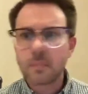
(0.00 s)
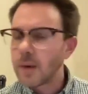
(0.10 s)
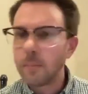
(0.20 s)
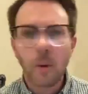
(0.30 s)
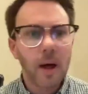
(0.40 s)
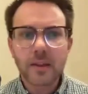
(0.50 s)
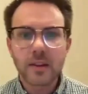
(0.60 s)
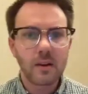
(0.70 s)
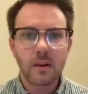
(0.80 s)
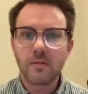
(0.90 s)
couple
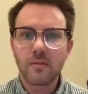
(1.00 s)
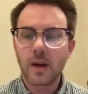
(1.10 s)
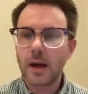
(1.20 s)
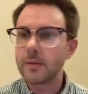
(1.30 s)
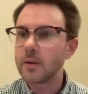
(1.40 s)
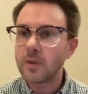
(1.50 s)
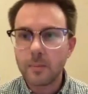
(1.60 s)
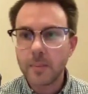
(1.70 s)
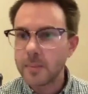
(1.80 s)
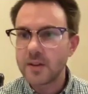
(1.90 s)
months of the
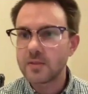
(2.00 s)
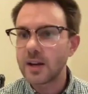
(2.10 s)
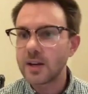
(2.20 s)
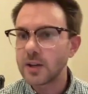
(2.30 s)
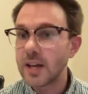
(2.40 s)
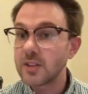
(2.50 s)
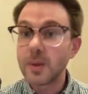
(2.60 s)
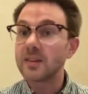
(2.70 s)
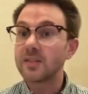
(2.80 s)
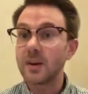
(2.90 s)
Trump administration, as
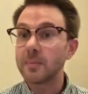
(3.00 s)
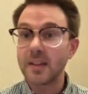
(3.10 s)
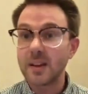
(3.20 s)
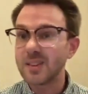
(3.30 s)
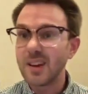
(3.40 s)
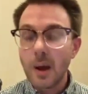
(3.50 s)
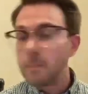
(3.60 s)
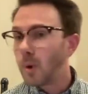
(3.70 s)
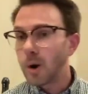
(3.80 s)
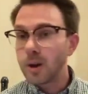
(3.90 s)
being something that's
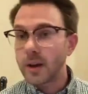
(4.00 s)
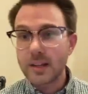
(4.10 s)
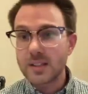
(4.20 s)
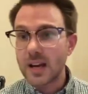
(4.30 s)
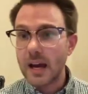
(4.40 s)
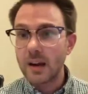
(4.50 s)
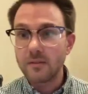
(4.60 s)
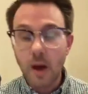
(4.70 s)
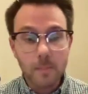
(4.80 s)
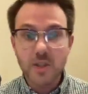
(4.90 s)
more looking to kind of
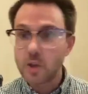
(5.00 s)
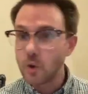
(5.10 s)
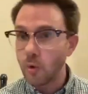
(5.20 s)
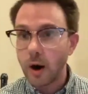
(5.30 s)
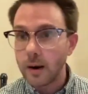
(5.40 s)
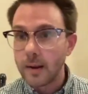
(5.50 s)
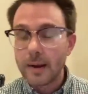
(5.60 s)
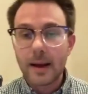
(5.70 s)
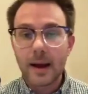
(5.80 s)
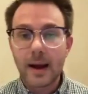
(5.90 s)
obscure
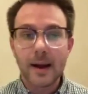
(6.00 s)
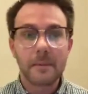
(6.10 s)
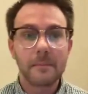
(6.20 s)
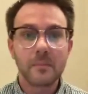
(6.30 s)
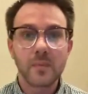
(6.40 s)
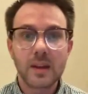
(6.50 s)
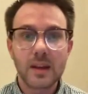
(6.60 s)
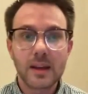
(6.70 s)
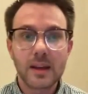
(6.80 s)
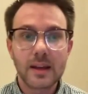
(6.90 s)

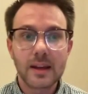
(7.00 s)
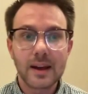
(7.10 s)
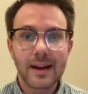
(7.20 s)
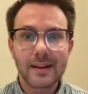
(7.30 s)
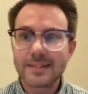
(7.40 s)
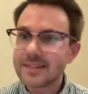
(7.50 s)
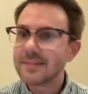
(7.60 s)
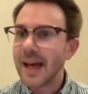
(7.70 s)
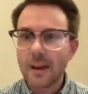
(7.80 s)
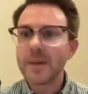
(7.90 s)
the
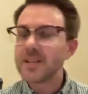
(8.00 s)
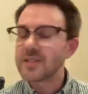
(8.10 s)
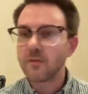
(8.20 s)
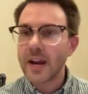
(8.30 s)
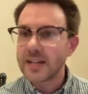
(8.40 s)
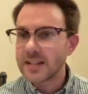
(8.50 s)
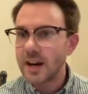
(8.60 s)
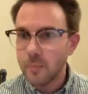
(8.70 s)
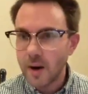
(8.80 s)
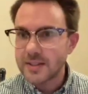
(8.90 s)
elements of race that
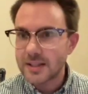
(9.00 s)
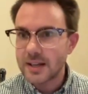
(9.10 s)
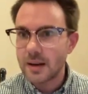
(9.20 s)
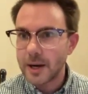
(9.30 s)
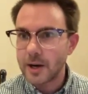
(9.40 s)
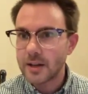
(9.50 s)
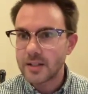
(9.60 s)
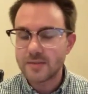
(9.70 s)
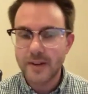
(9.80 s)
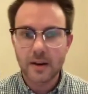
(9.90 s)
are present in
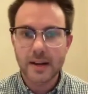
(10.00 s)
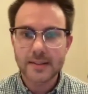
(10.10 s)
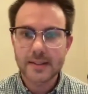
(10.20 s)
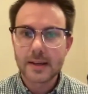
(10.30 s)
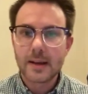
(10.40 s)
America's foundings.